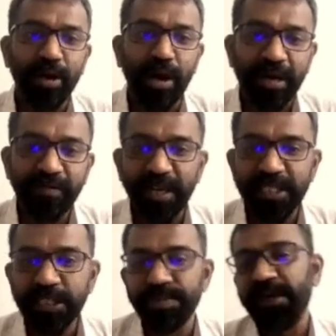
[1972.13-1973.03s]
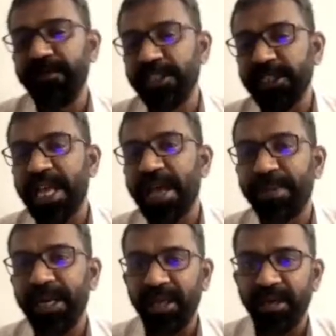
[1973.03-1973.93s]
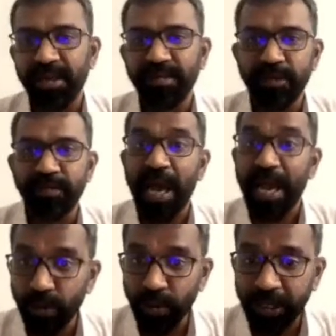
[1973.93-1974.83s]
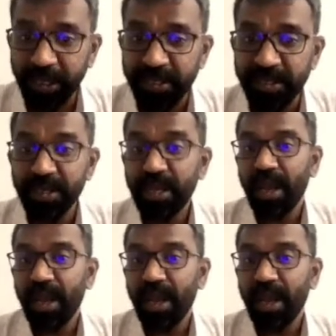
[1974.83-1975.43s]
advancement which is happening in terms of the IoTs.